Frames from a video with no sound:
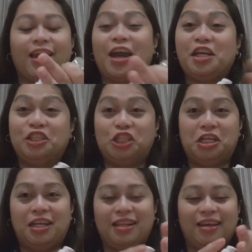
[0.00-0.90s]

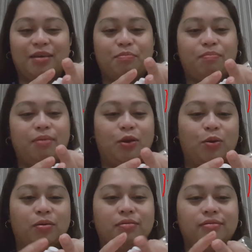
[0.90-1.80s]
IG link
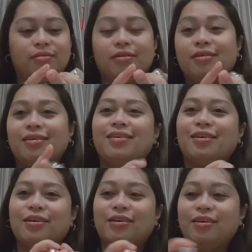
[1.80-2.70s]
below.
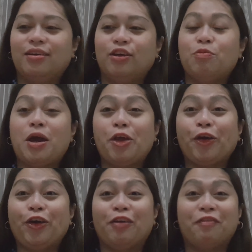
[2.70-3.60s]
Kumare
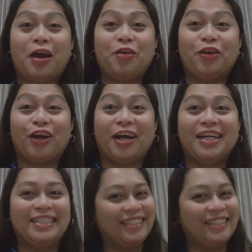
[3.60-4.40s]
kayo, follow her.